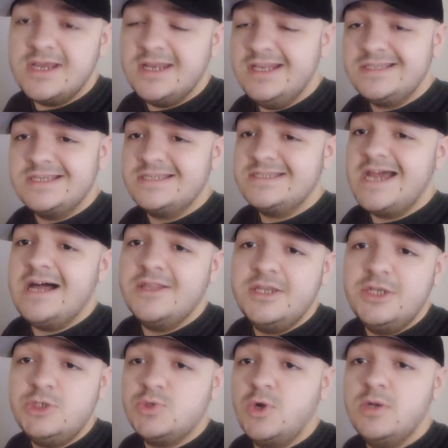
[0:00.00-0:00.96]
and it's a
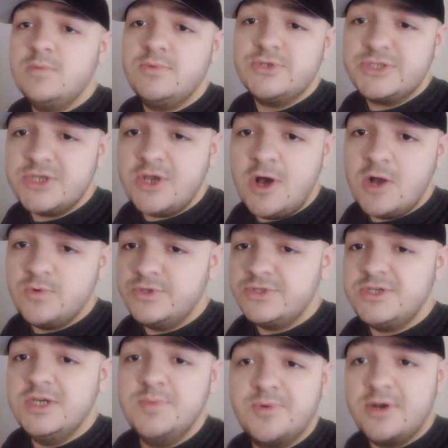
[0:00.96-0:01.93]
solid, enjoyable song with
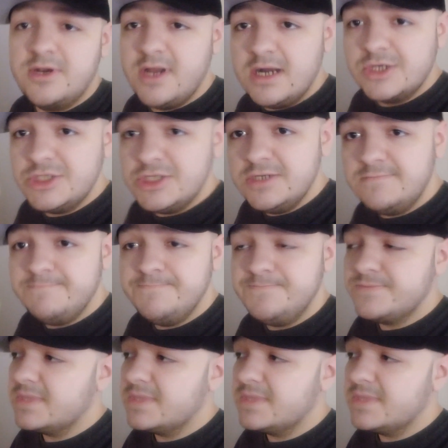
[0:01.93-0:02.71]
good production.